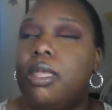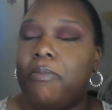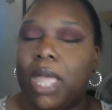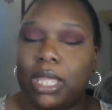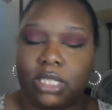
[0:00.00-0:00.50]

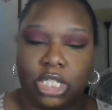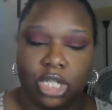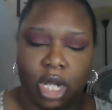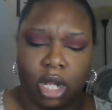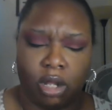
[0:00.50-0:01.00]

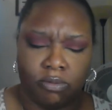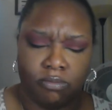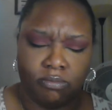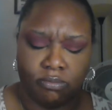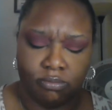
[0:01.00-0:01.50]
BoxyCharm.
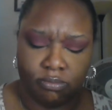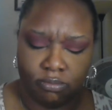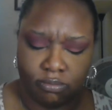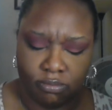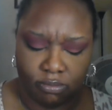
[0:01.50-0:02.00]

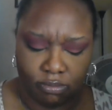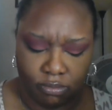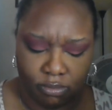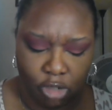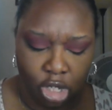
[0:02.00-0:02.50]

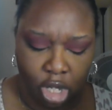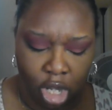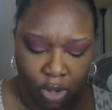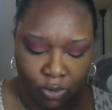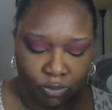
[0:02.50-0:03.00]

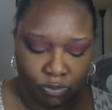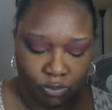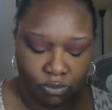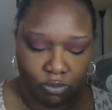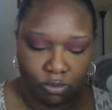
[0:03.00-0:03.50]
No.
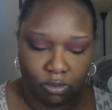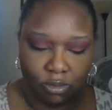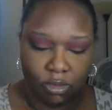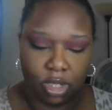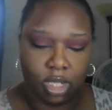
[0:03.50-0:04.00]

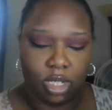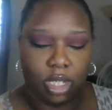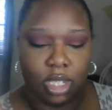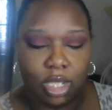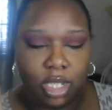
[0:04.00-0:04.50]

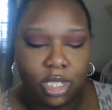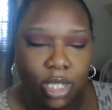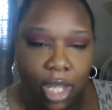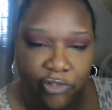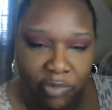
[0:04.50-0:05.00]
This
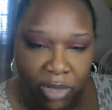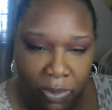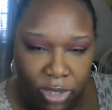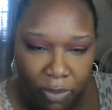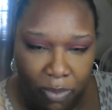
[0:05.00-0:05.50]
came from
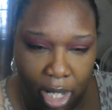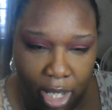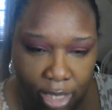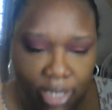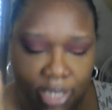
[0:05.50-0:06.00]
Ipsy
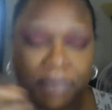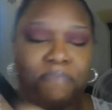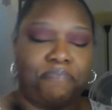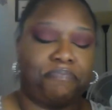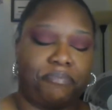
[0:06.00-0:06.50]
Plus.
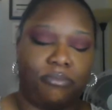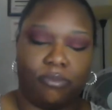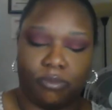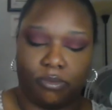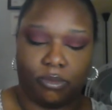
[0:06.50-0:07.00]

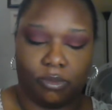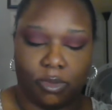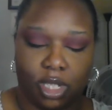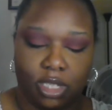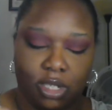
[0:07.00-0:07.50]

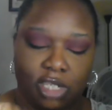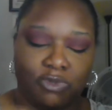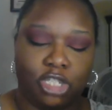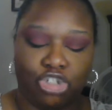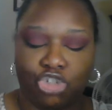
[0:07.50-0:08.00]
So this
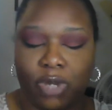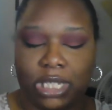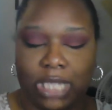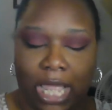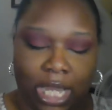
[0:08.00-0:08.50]
was a
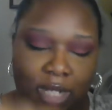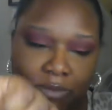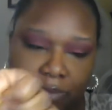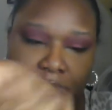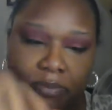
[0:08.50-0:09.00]
choice
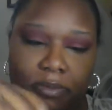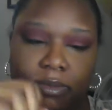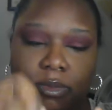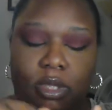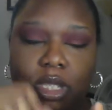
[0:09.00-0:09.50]
item.
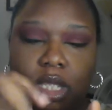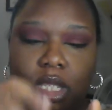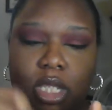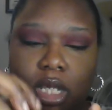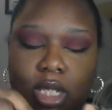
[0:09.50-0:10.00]

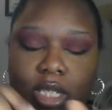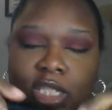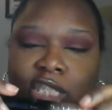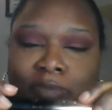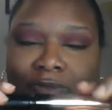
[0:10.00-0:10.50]

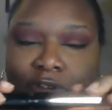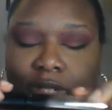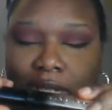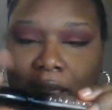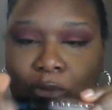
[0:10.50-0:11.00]
This is my first time